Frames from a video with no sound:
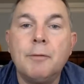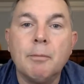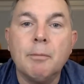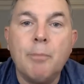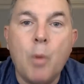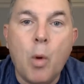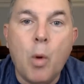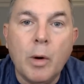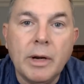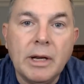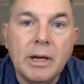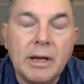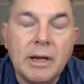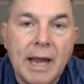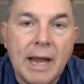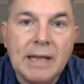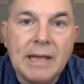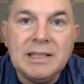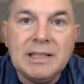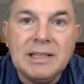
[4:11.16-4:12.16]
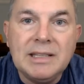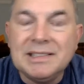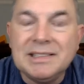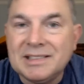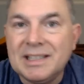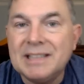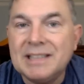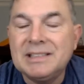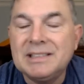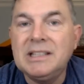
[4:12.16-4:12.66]
you're born in nineteen
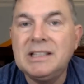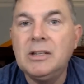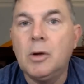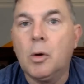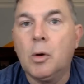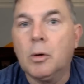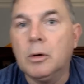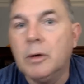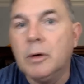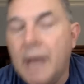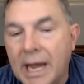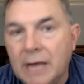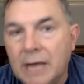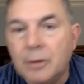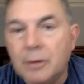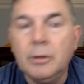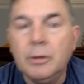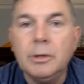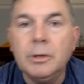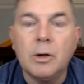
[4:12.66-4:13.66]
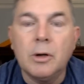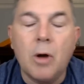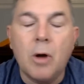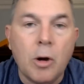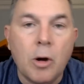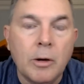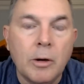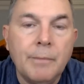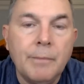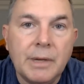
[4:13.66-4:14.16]
sixty or later, your
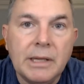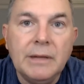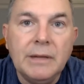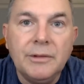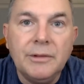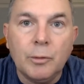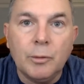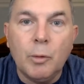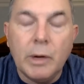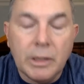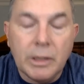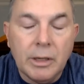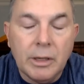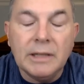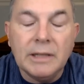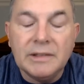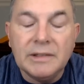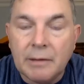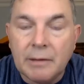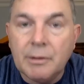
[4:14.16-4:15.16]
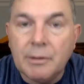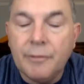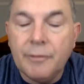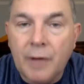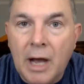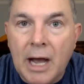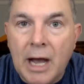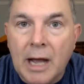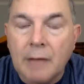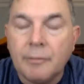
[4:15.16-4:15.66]
R M Ds are when you hit
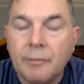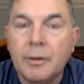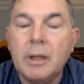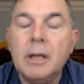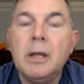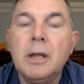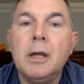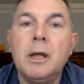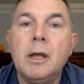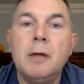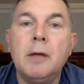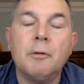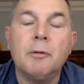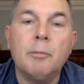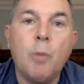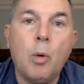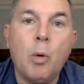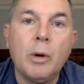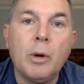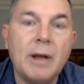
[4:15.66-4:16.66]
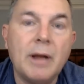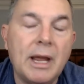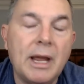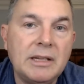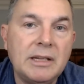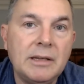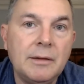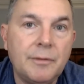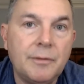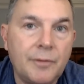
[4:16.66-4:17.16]
seventy-five. If you're born
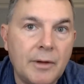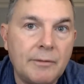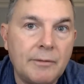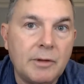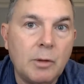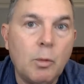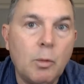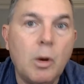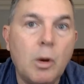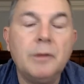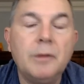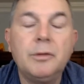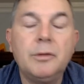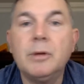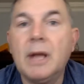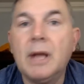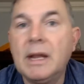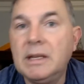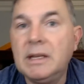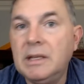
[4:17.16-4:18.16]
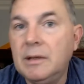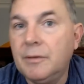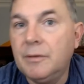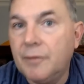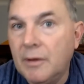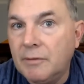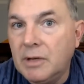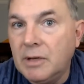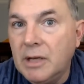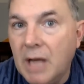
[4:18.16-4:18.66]
nineteen fifty-one through nineteen
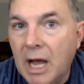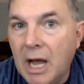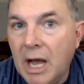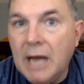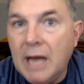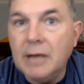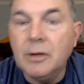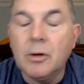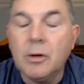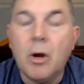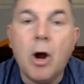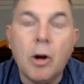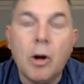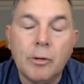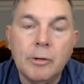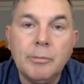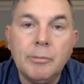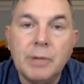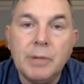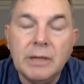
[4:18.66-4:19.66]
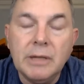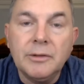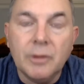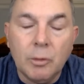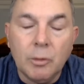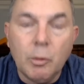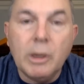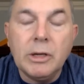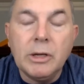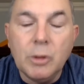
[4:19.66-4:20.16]
fifty-nine, your R M Ds
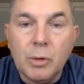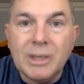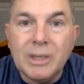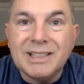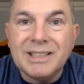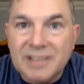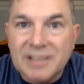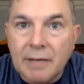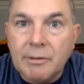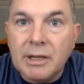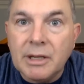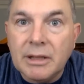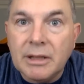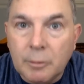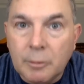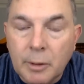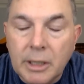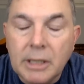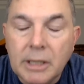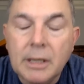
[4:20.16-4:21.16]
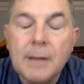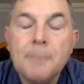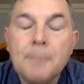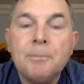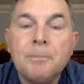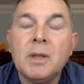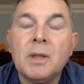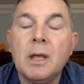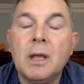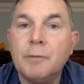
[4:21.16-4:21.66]
are when you hit seventy-three.
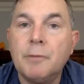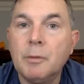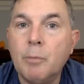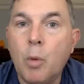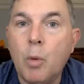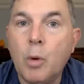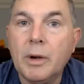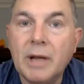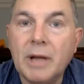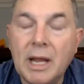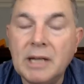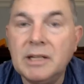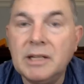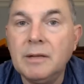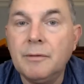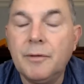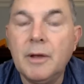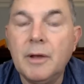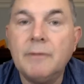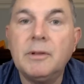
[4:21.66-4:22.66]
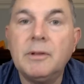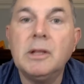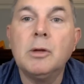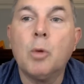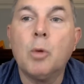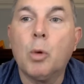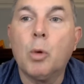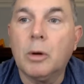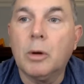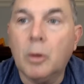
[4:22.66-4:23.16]
If you're born nineteen fifty
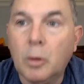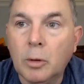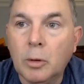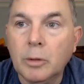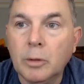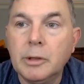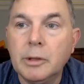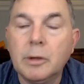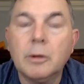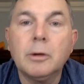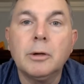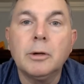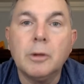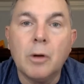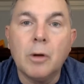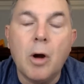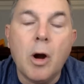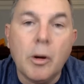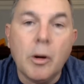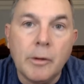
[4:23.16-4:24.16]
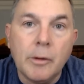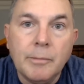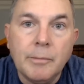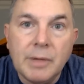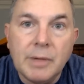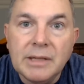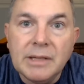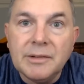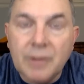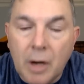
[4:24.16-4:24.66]
or earlier, your R M
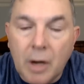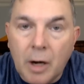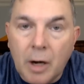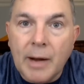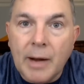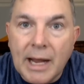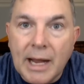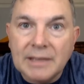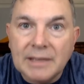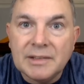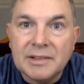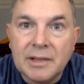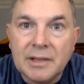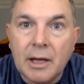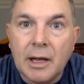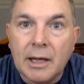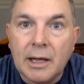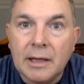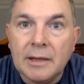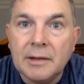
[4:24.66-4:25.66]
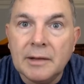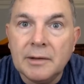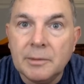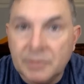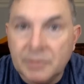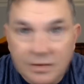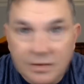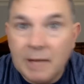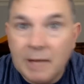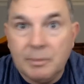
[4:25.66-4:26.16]
Ds are at uh,
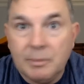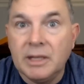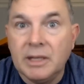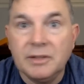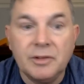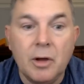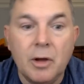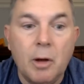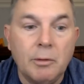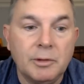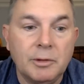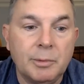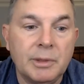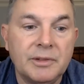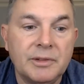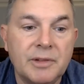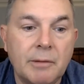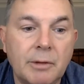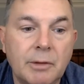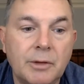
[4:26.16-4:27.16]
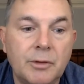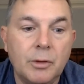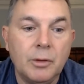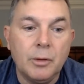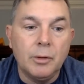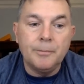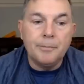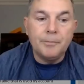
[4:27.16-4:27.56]
same thing as they always been, seventy-two.